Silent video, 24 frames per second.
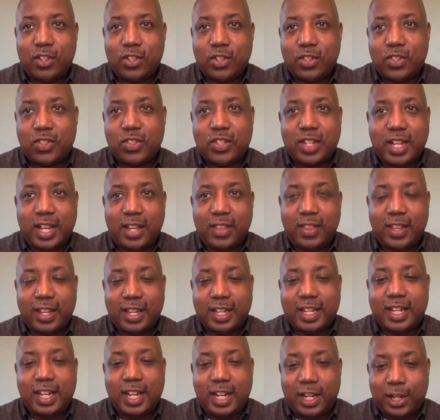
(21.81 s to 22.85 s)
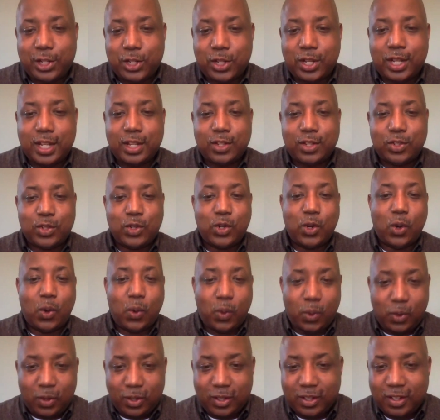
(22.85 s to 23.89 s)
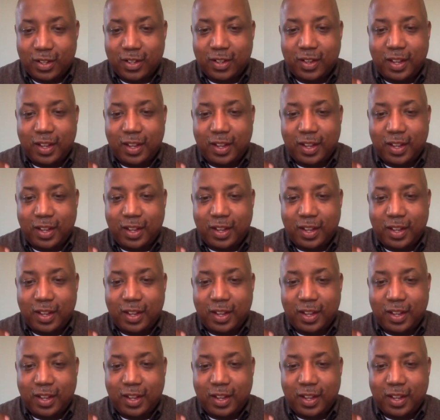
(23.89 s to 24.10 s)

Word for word: just say that getting to his goal